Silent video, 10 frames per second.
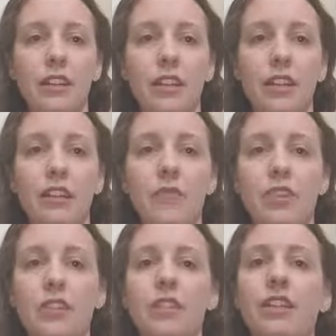
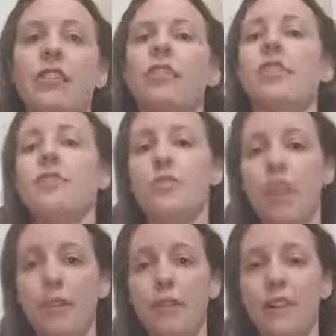anywhere near a
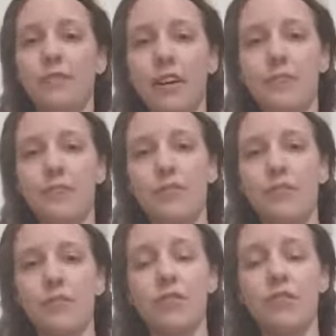drop-off yet.
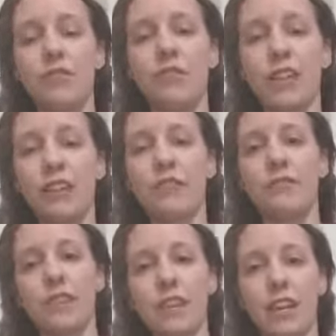So we're still waiting
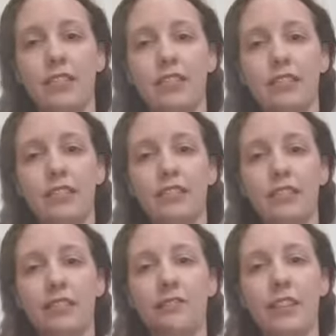for the
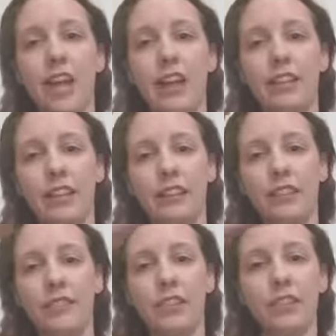flattening
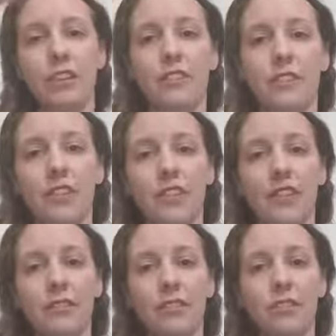of the curve. Right
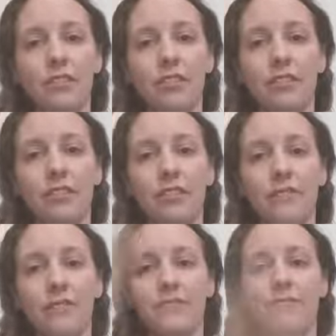now it's just
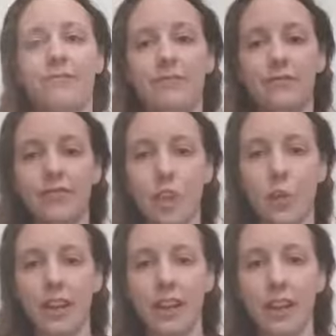
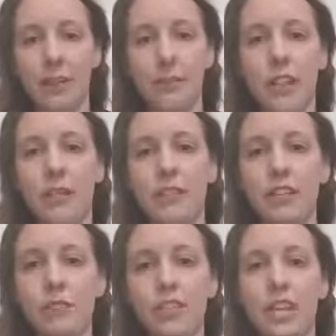going up
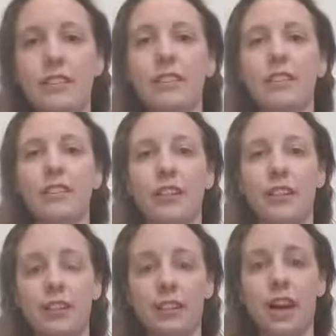because we're testing
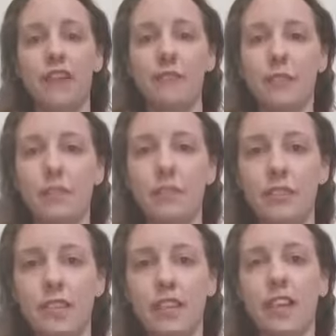a lot of
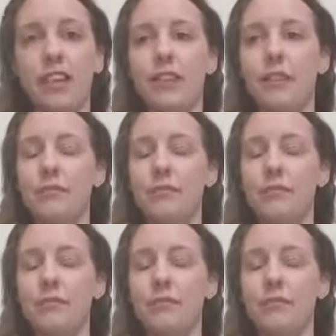people, and